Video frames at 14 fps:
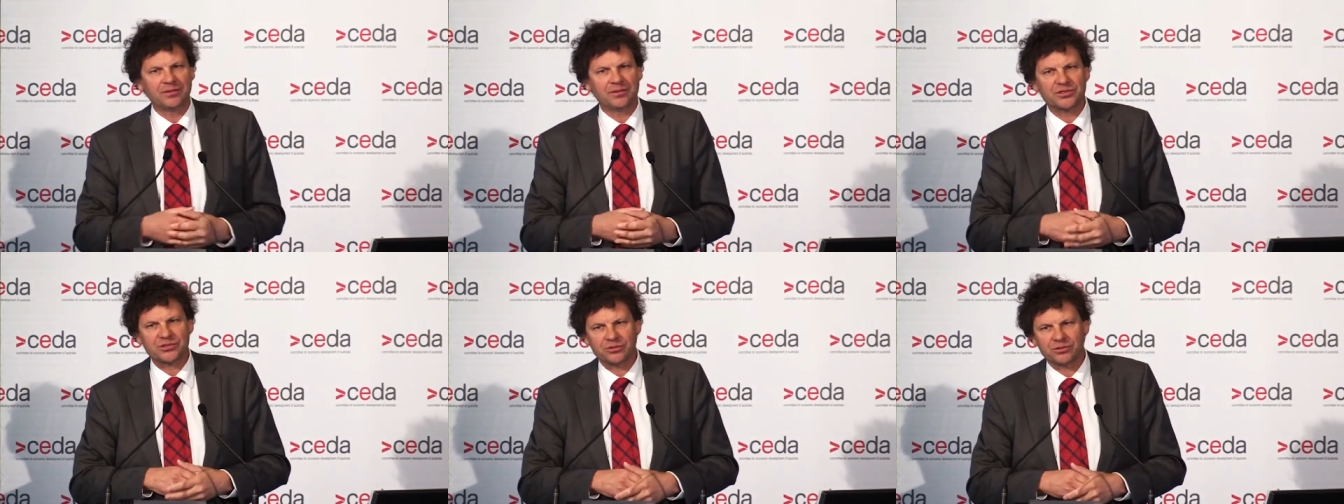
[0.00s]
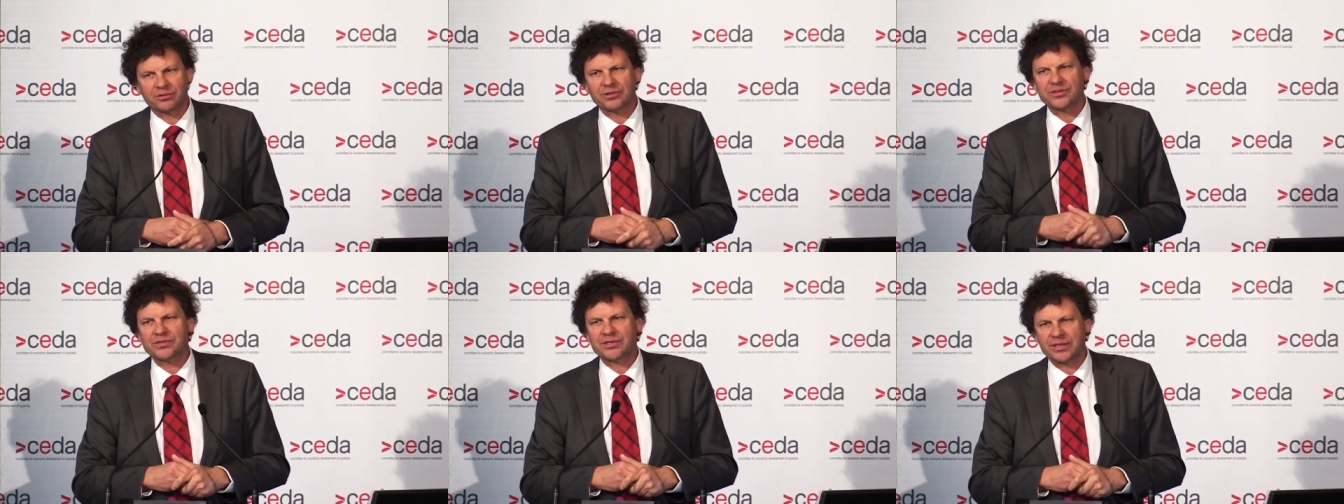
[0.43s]
the
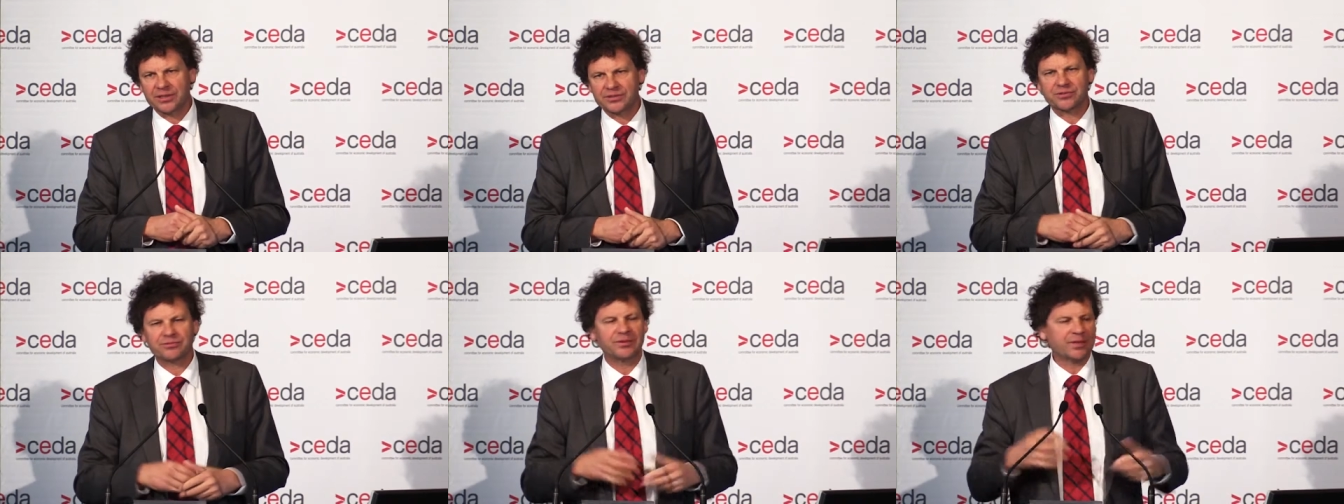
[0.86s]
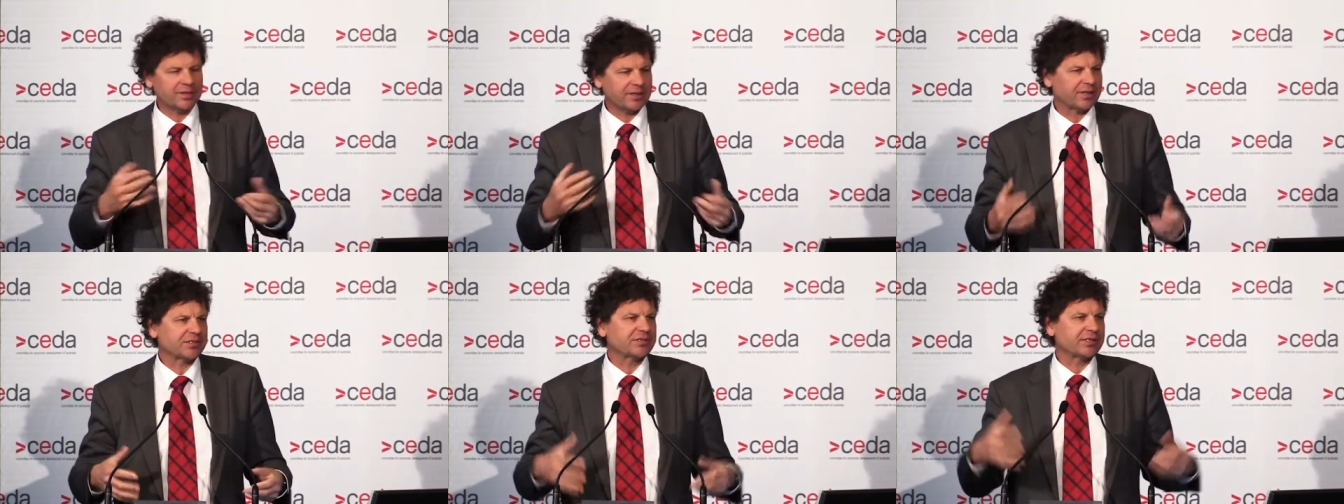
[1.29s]
stories, the history, the
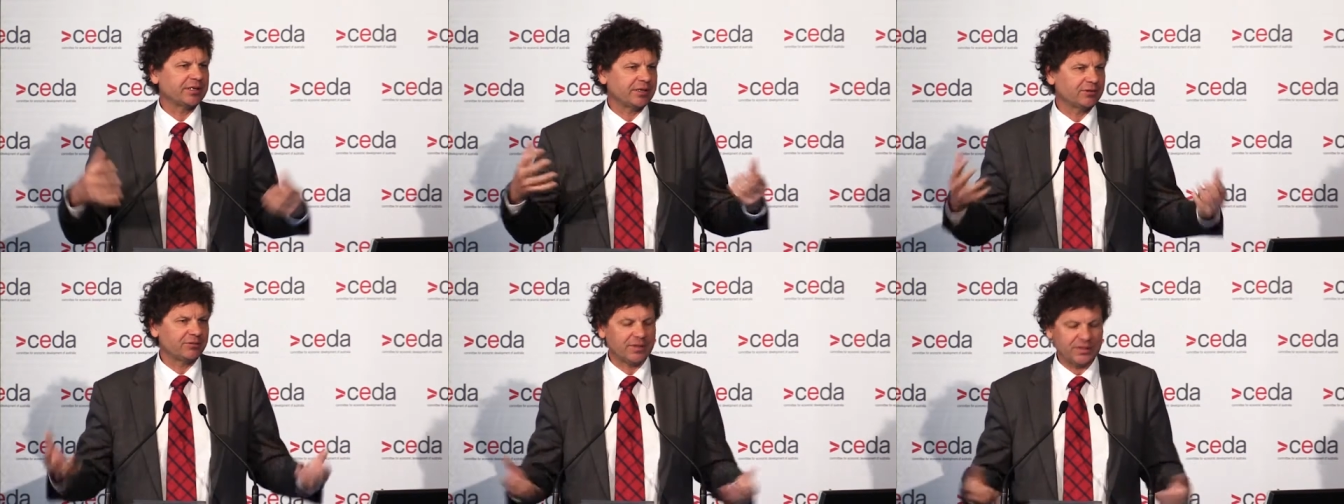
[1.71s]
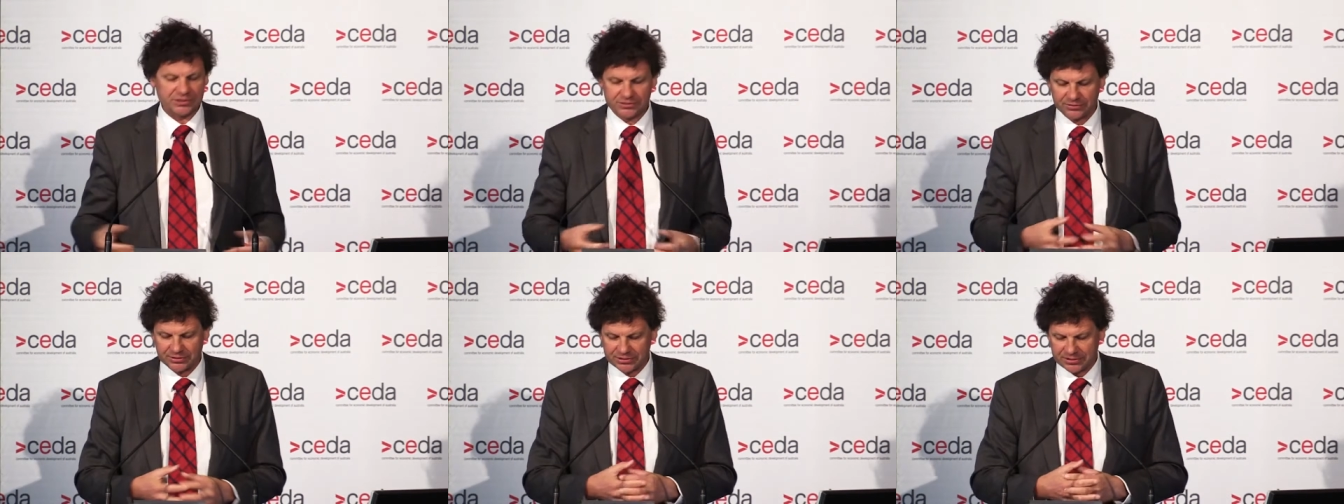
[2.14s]
legacy, and all that
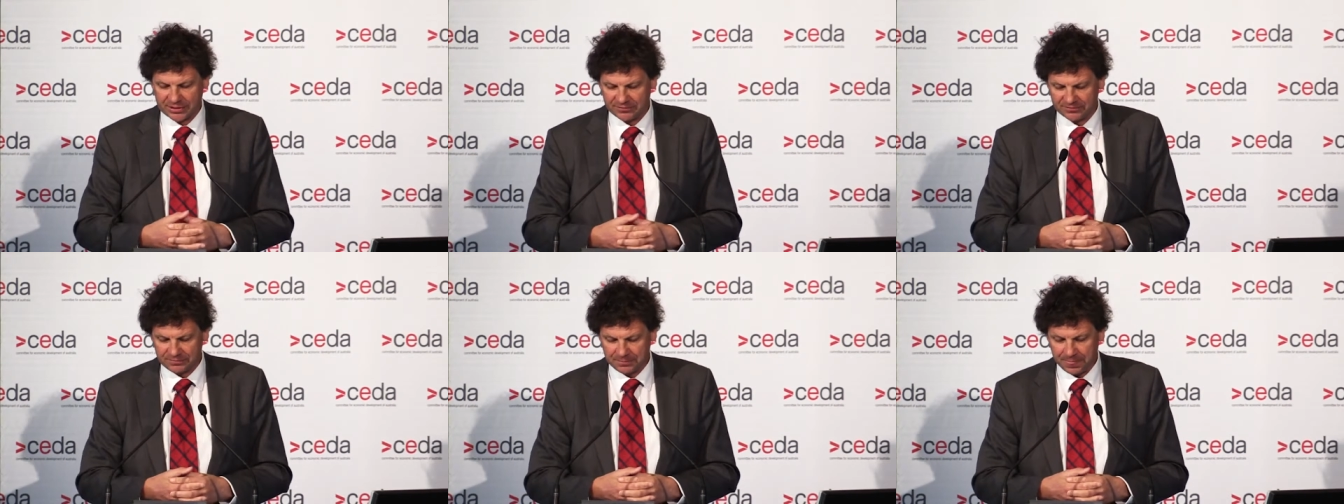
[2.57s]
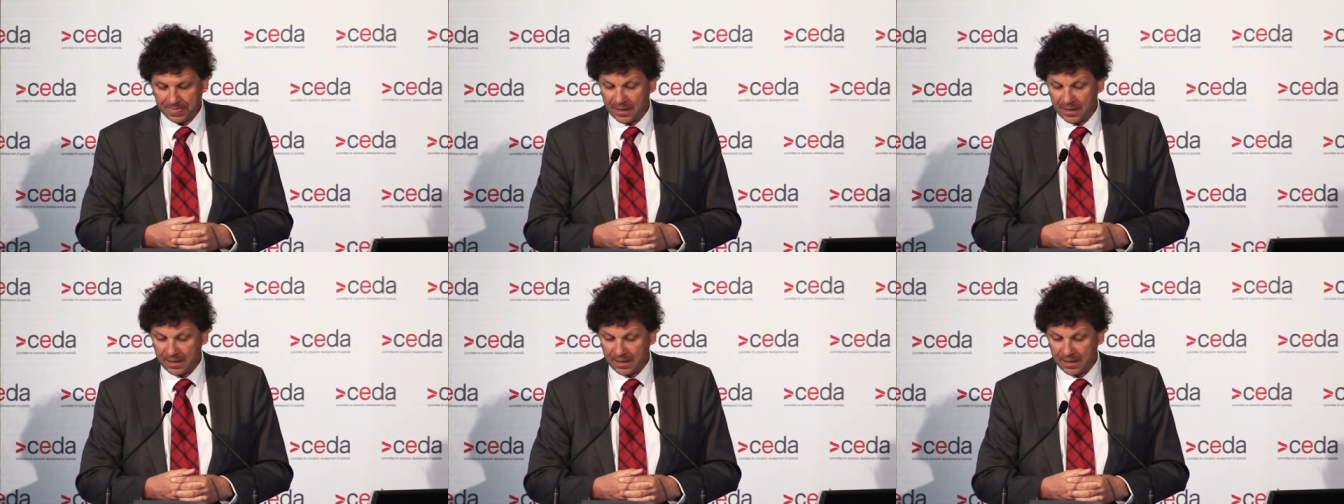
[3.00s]
sort of stuff.